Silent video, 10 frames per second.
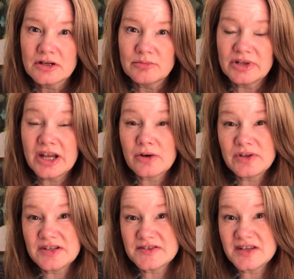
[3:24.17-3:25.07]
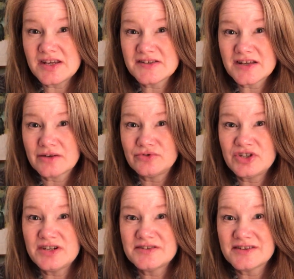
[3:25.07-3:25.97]
But now he sees how
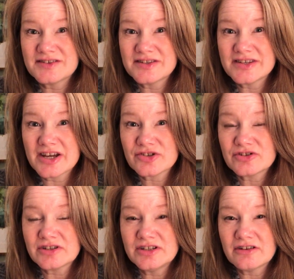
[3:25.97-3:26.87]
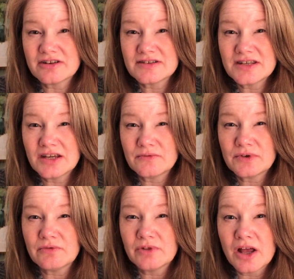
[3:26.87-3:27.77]
Jesus is actually God's gift
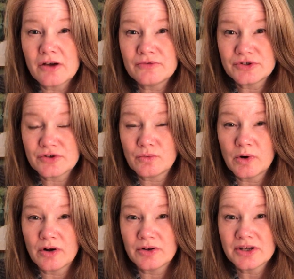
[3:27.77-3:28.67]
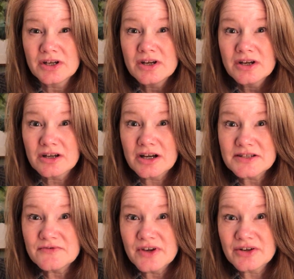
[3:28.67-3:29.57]
of love to the world,
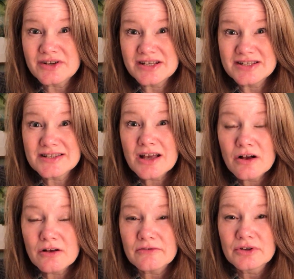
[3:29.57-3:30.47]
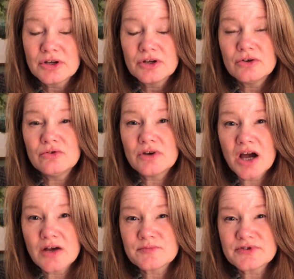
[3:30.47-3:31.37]
God's very self, who
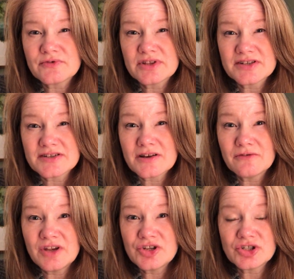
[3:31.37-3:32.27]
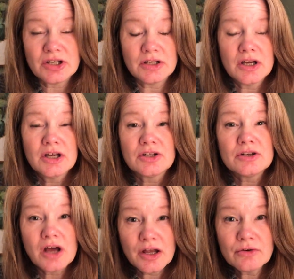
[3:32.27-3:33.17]
comes for this salvation,
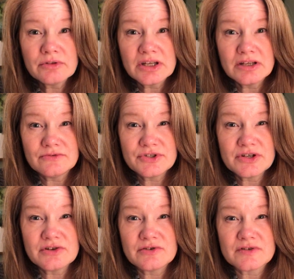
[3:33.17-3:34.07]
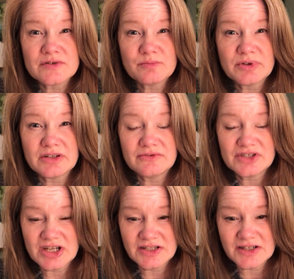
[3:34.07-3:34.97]
not only of Jews, but of
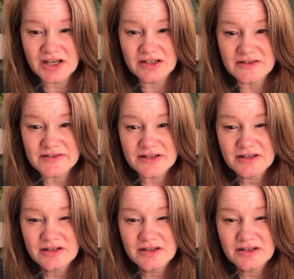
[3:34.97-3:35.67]
Gentiles.